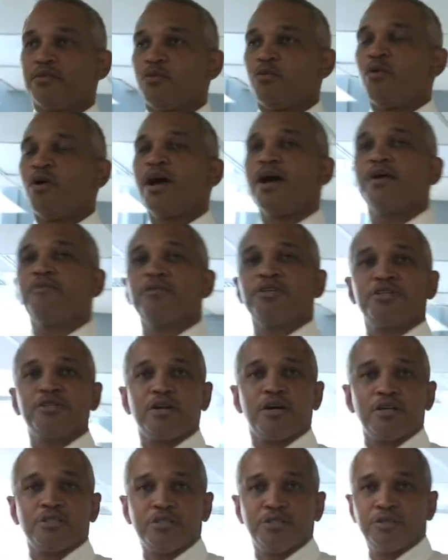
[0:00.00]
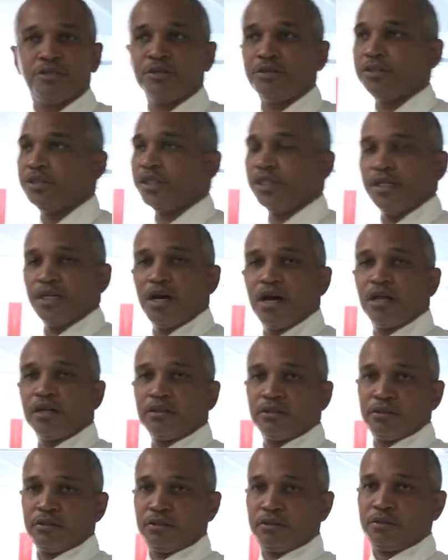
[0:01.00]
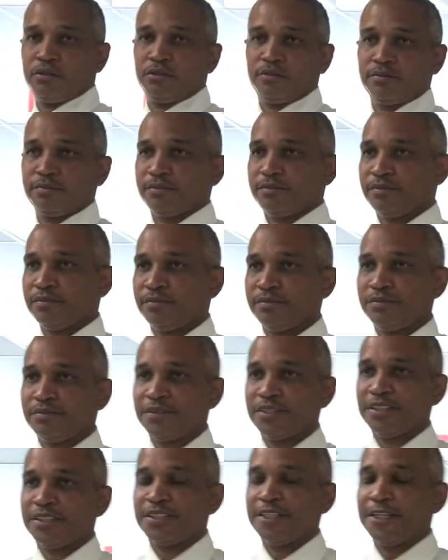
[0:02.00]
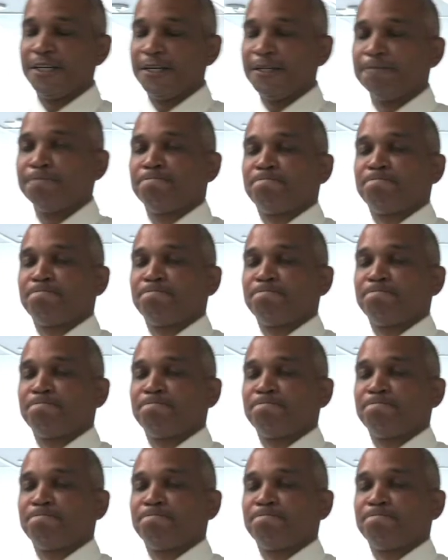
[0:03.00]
Why are we charging $13? Okay?